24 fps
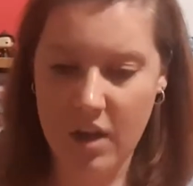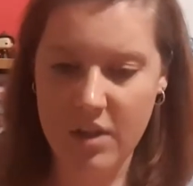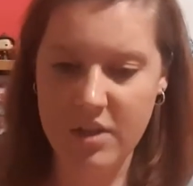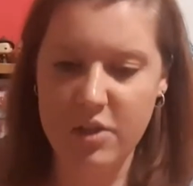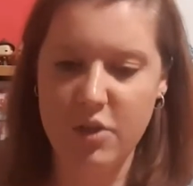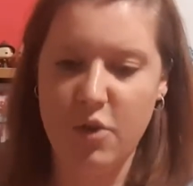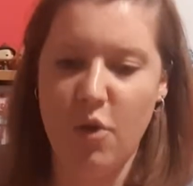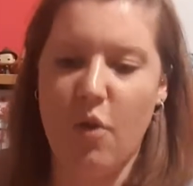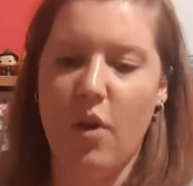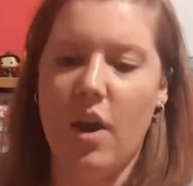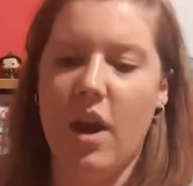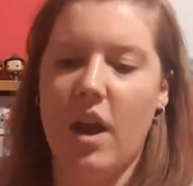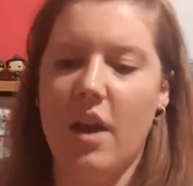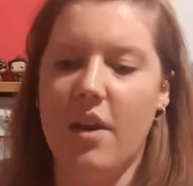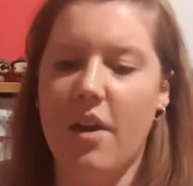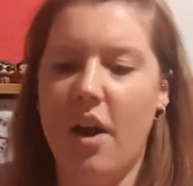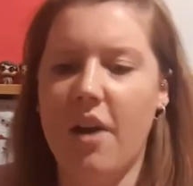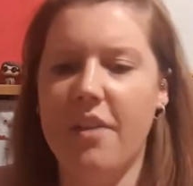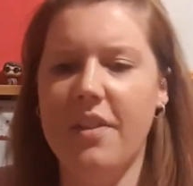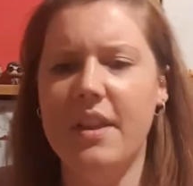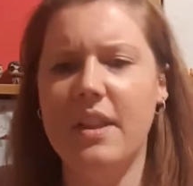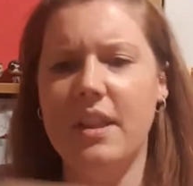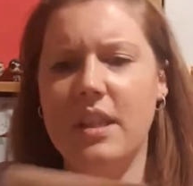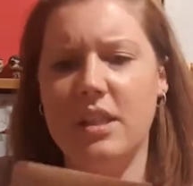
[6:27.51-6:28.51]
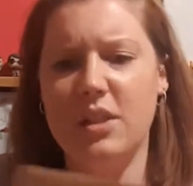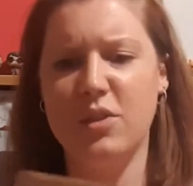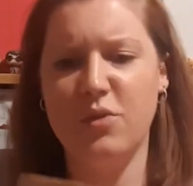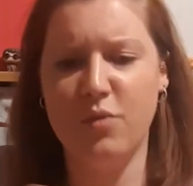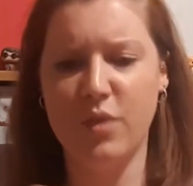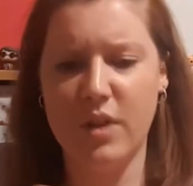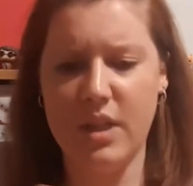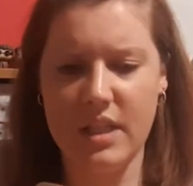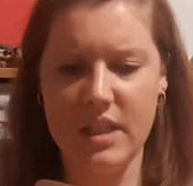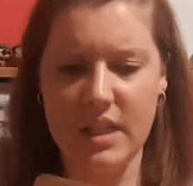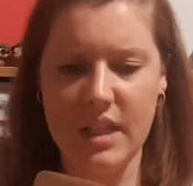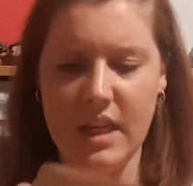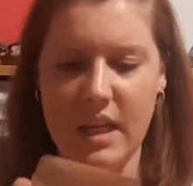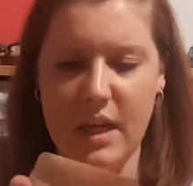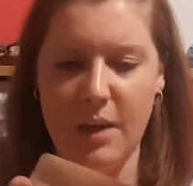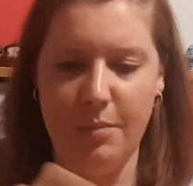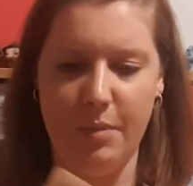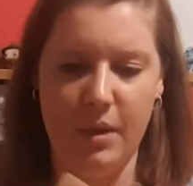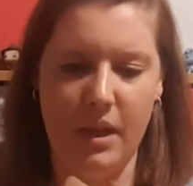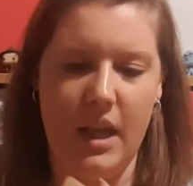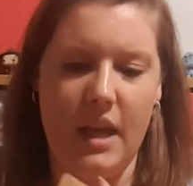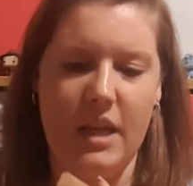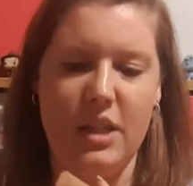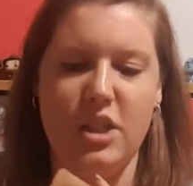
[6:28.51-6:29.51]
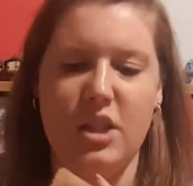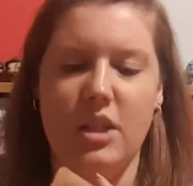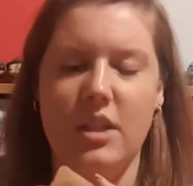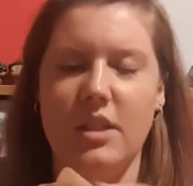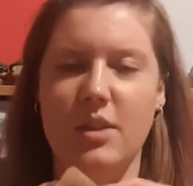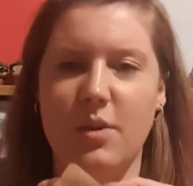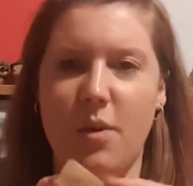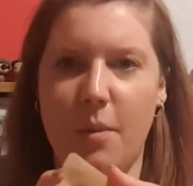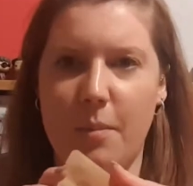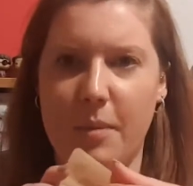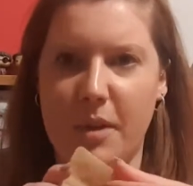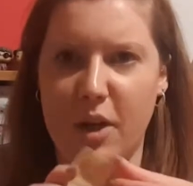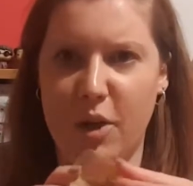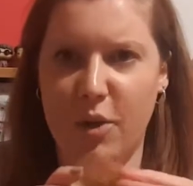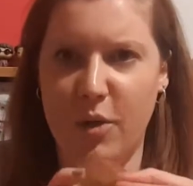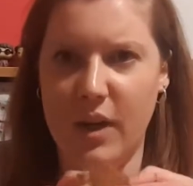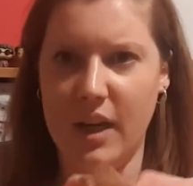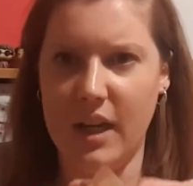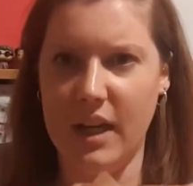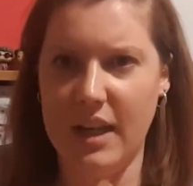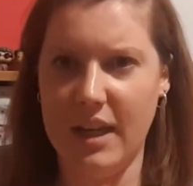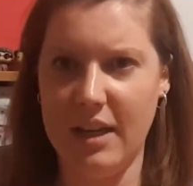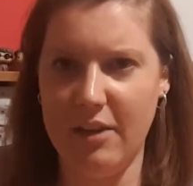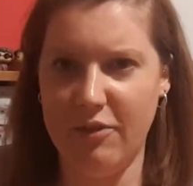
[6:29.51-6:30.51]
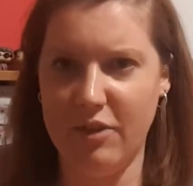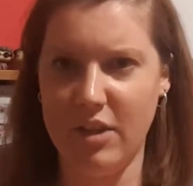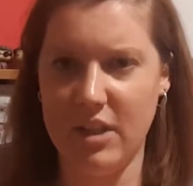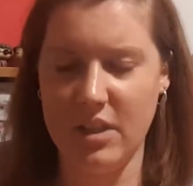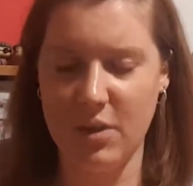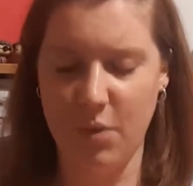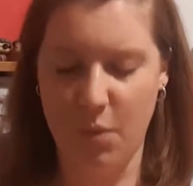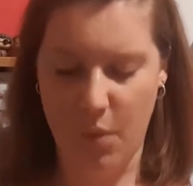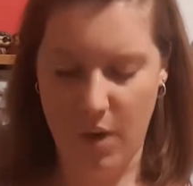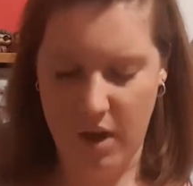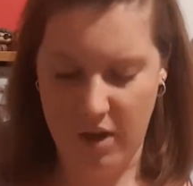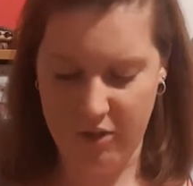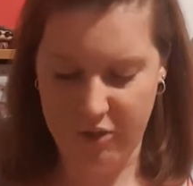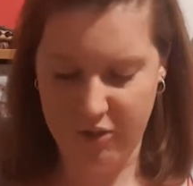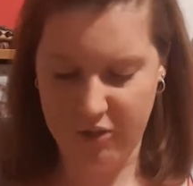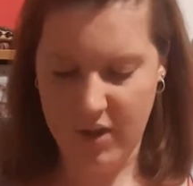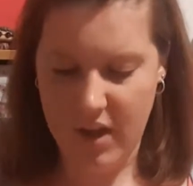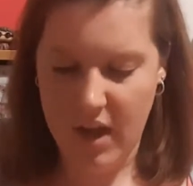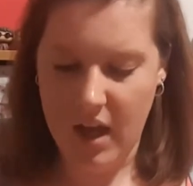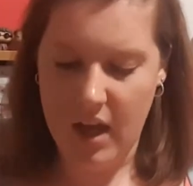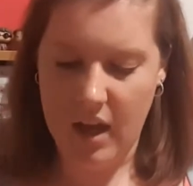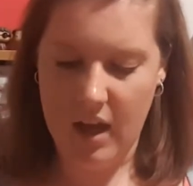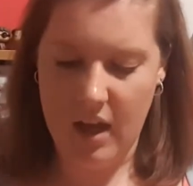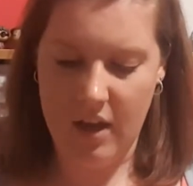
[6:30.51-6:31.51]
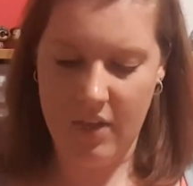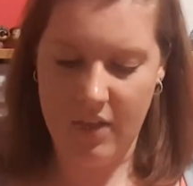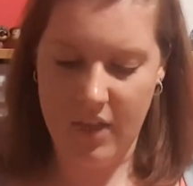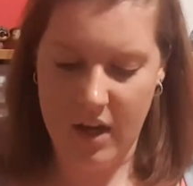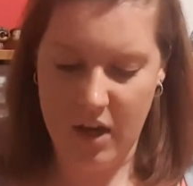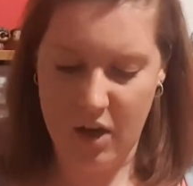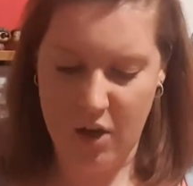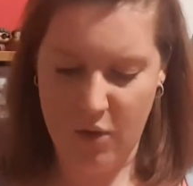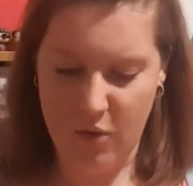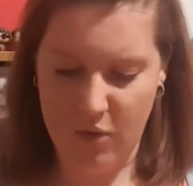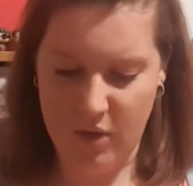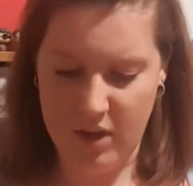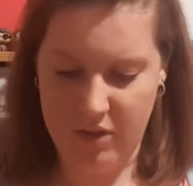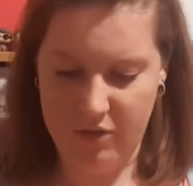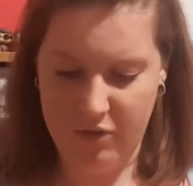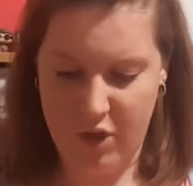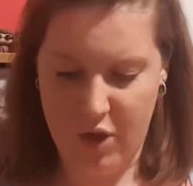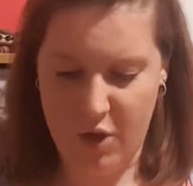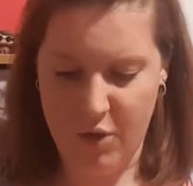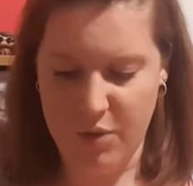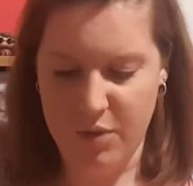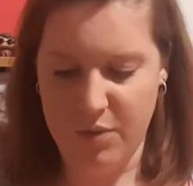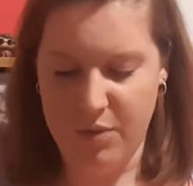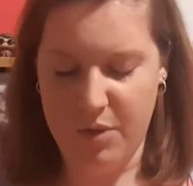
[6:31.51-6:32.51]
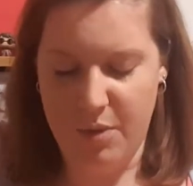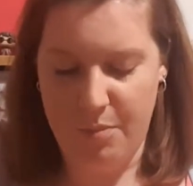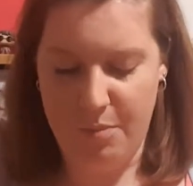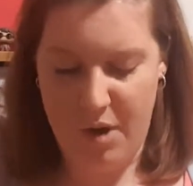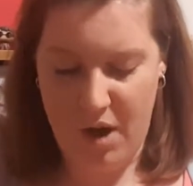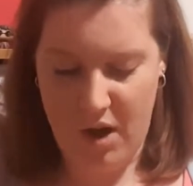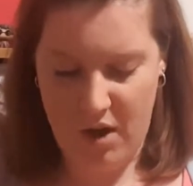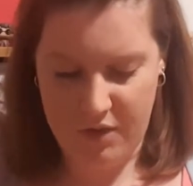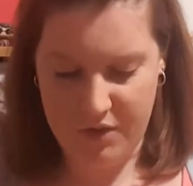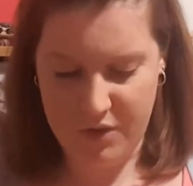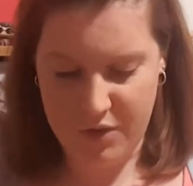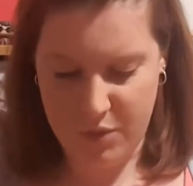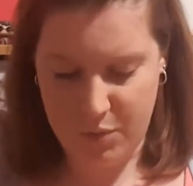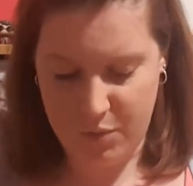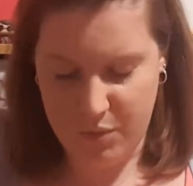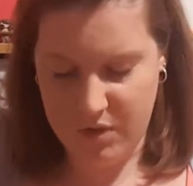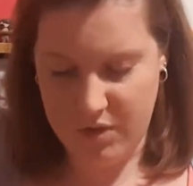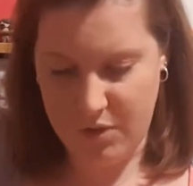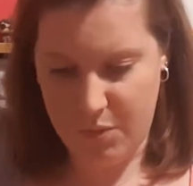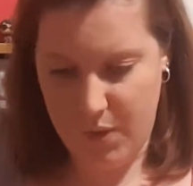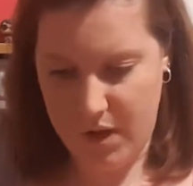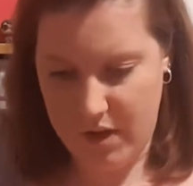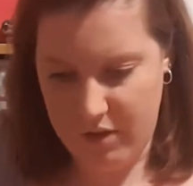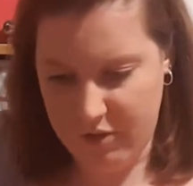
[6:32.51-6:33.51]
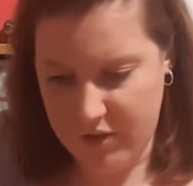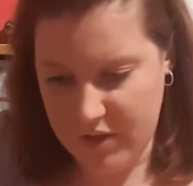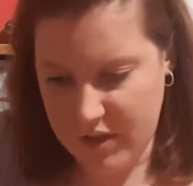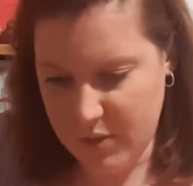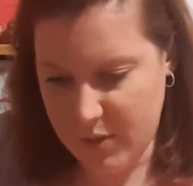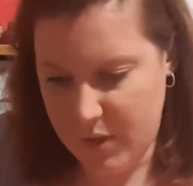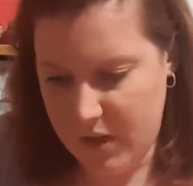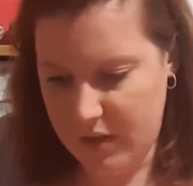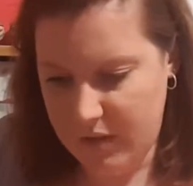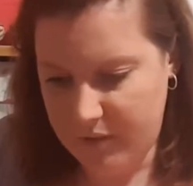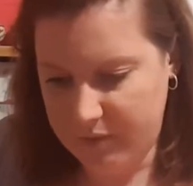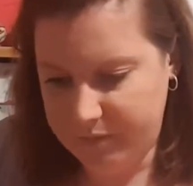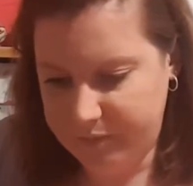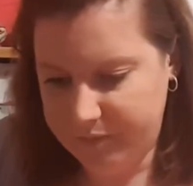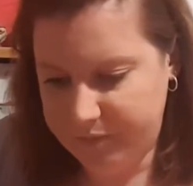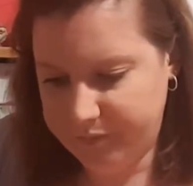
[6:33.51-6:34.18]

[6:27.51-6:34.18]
Sorry, I think this is resealable actually, so I'm going to quickly give this a whiff and then I'll give those, the bath salts a whiff as well.